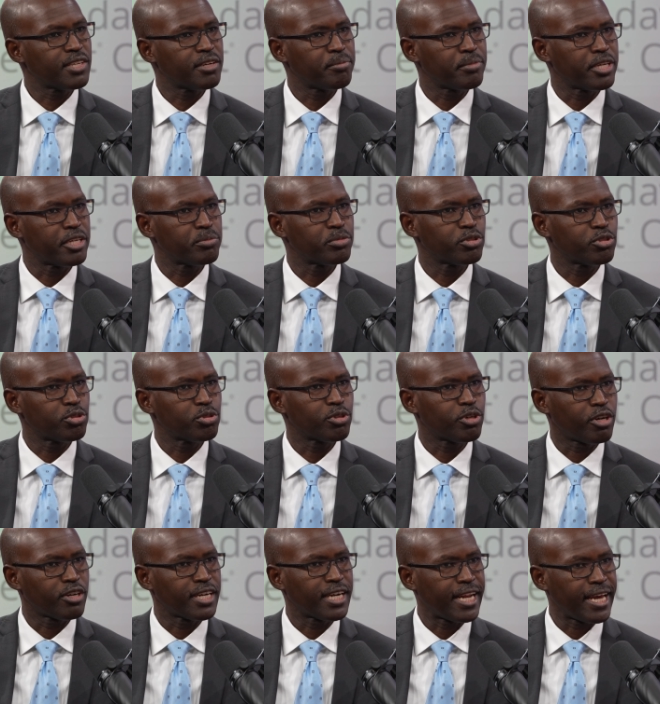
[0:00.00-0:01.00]
I'm able to
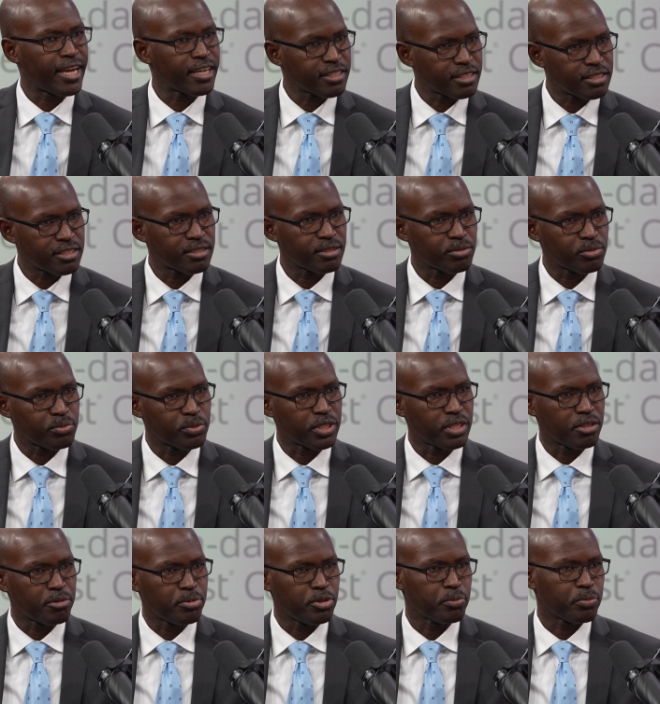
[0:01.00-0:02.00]
connect
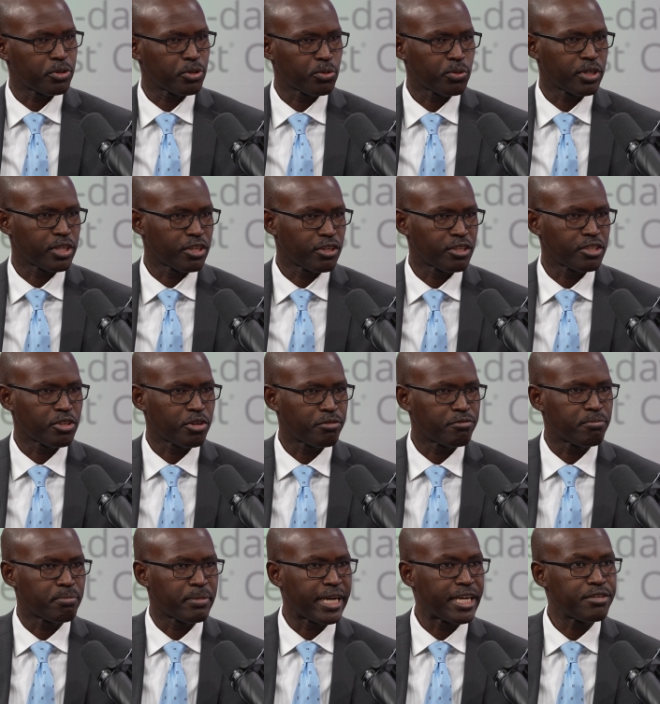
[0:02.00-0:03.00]
with the people who are not of
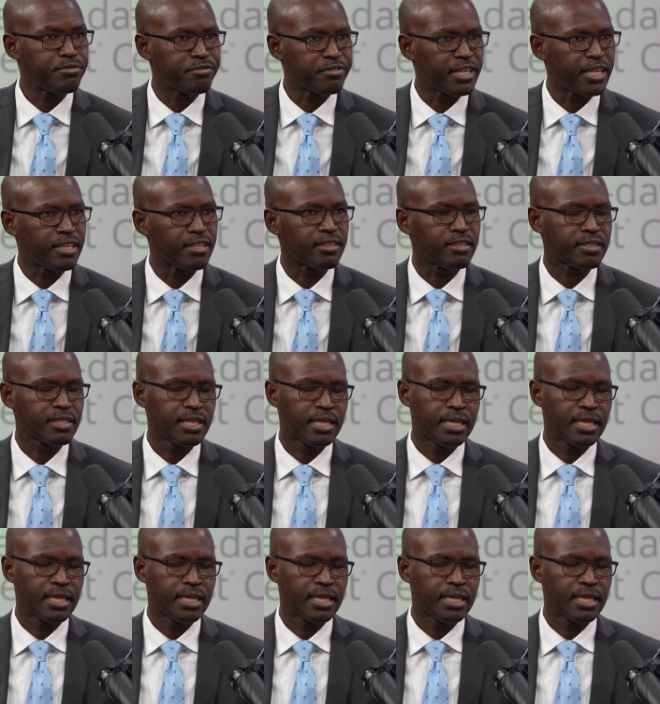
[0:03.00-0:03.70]
my faith.